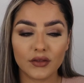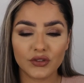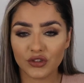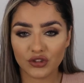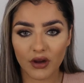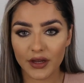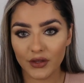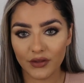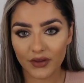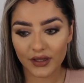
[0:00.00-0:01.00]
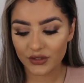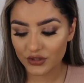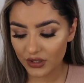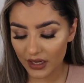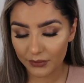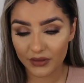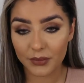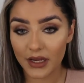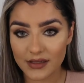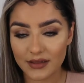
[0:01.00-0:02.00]
Just try new things, you can be
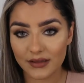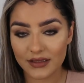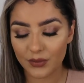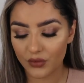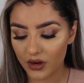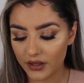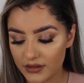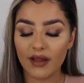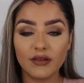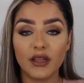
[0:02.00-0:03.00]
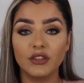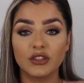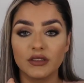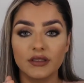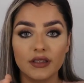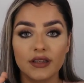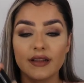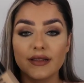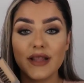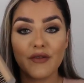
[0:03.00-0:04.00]
pleasantly surprised. Foundation,
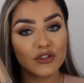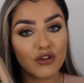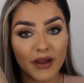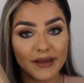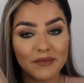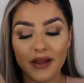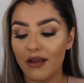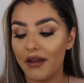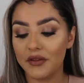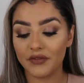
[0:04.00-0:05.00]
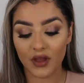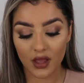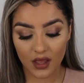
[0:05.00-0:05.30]
never tried in my life.